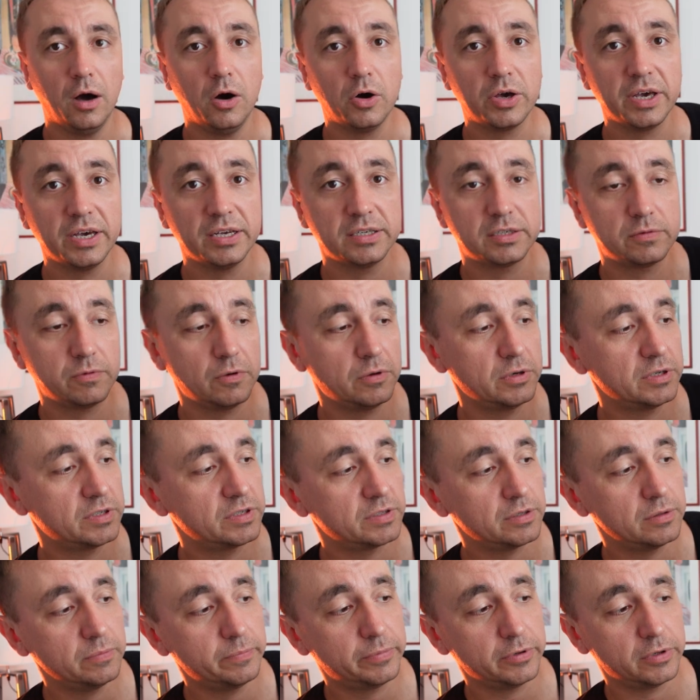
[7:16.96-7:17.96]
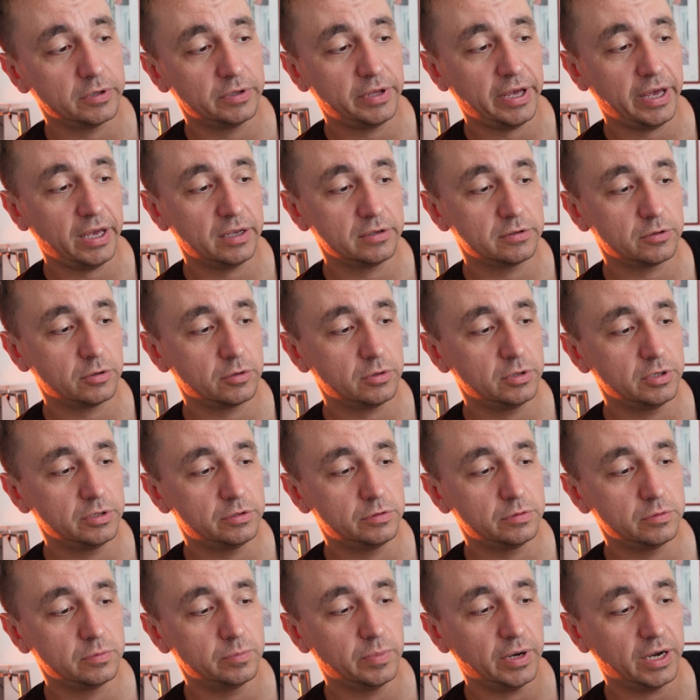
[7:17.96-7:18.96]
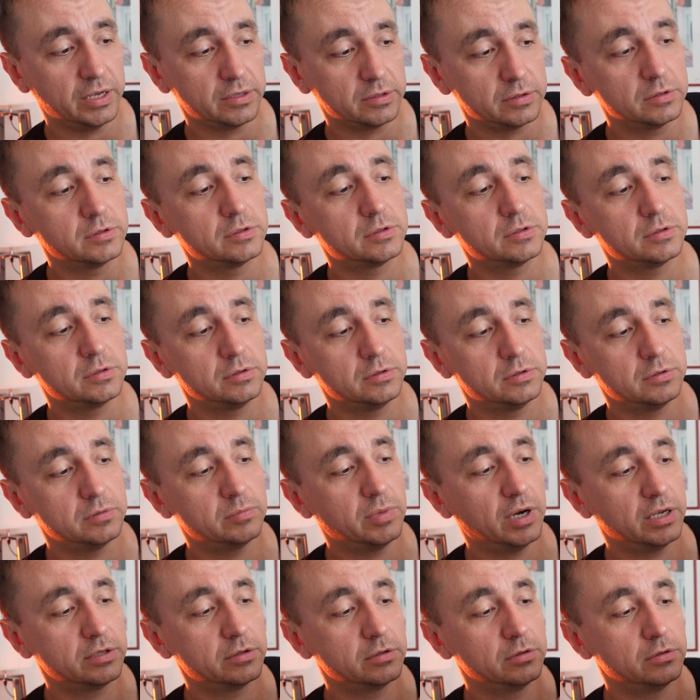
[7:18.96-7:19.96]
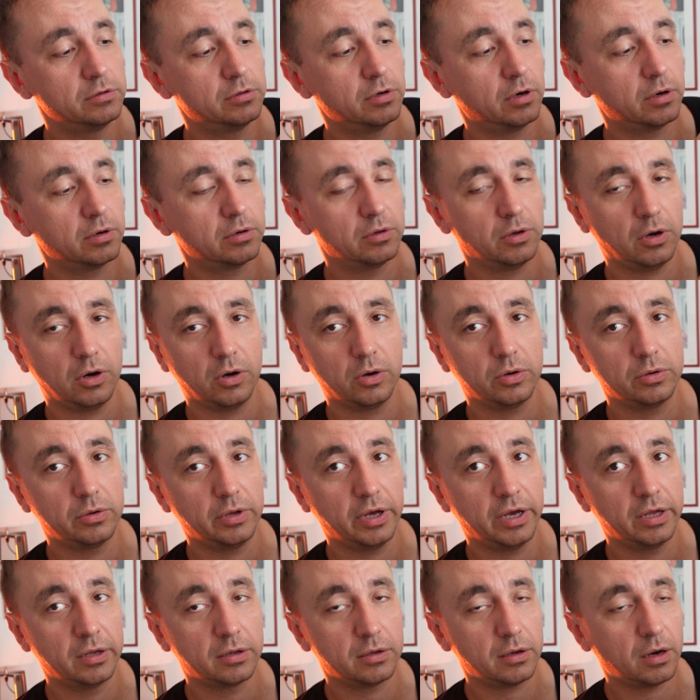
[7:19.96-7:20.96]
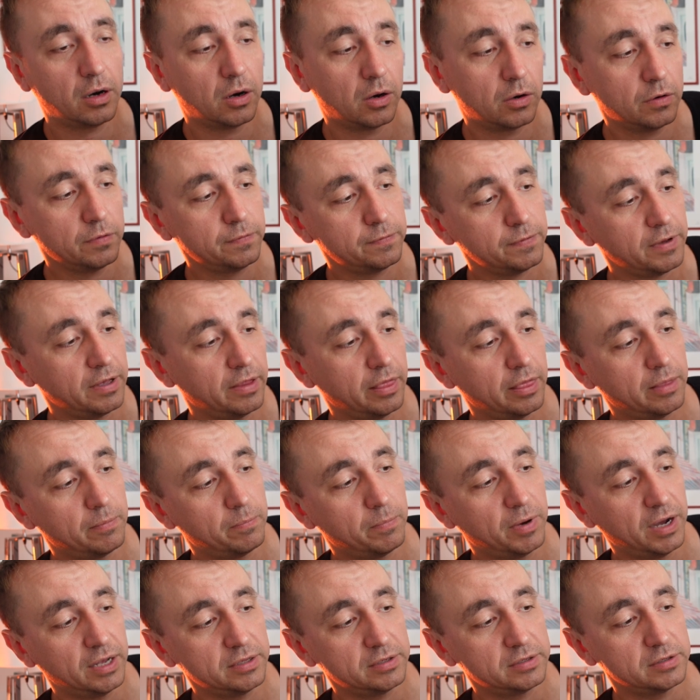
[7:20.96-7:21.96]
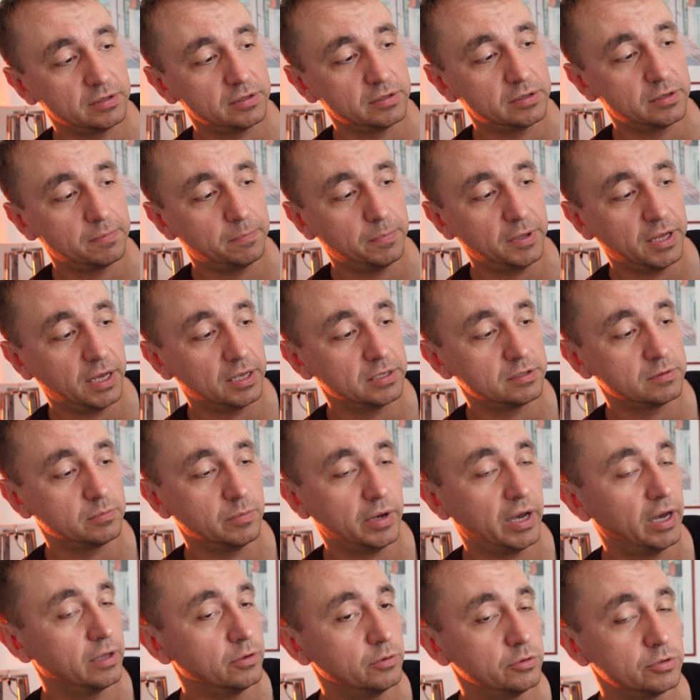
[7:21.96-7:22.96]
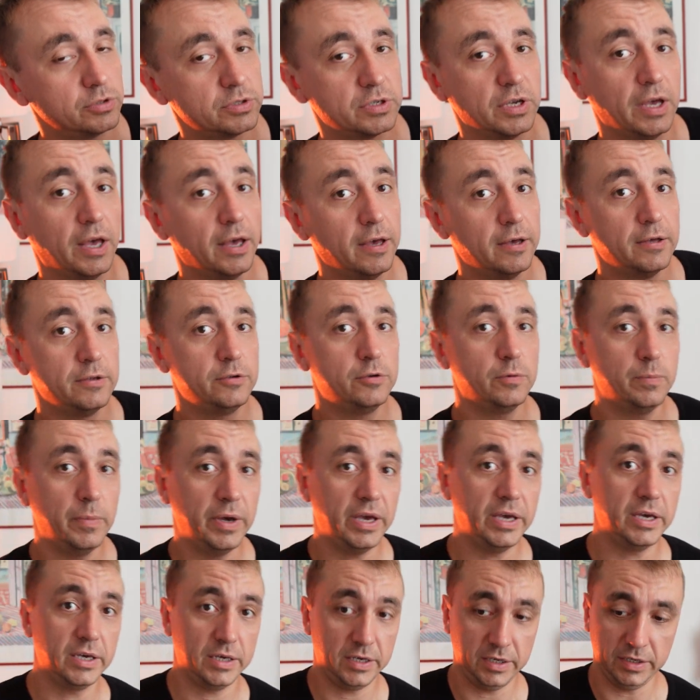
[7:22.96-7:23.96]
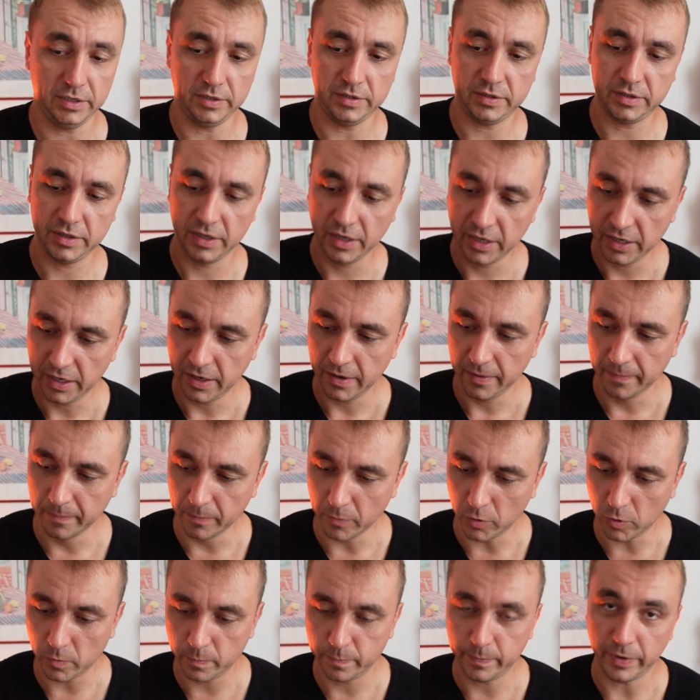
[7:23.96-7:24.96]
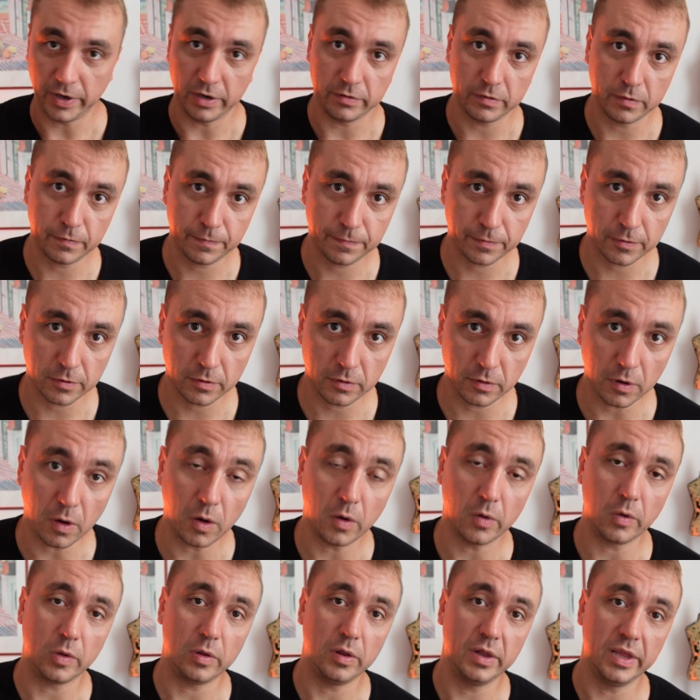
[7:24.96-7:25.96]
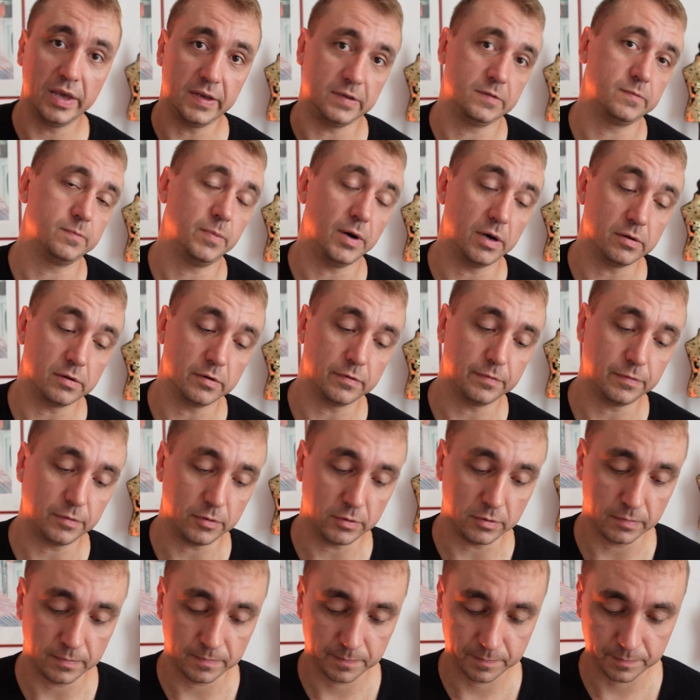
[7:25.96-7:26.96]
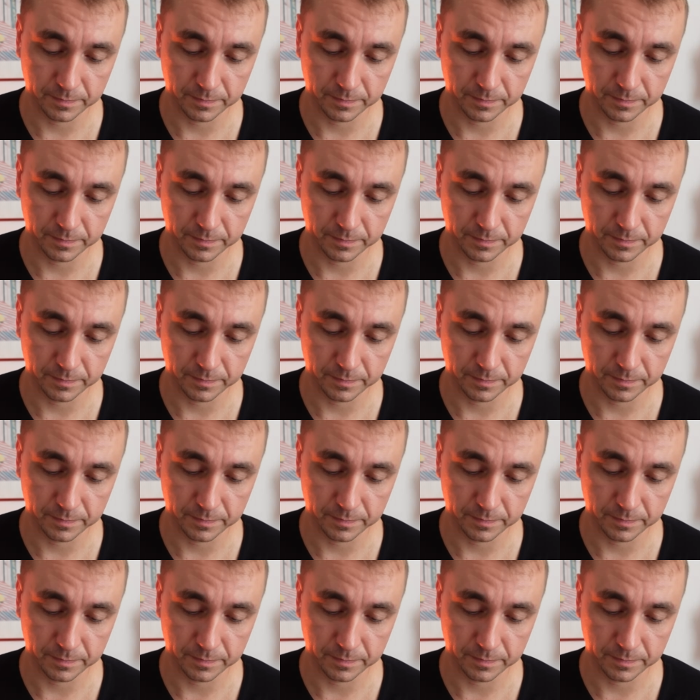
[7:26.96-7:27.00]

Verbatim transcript: Okay, it's very simple, it has only two buttons. It's button turn on and off and the buttons plus minus to make it more powerful or less powerful.